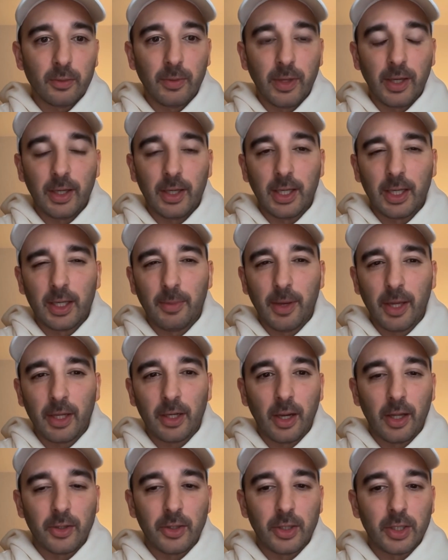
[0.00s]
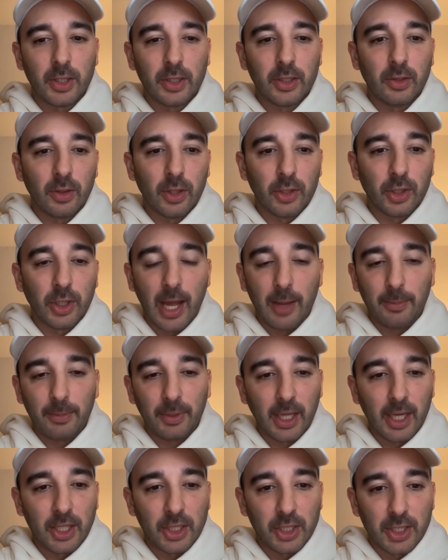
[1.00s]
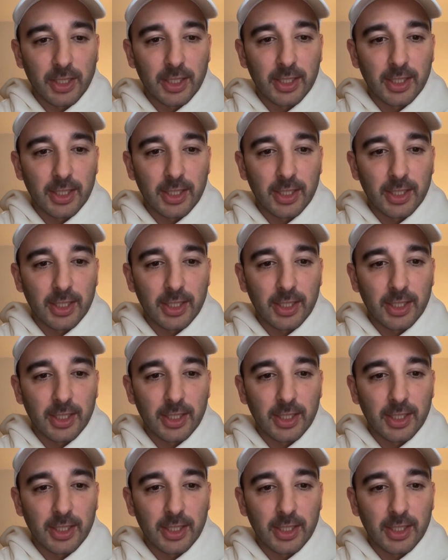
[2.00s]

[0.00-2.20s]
we get about 100 to 200 applications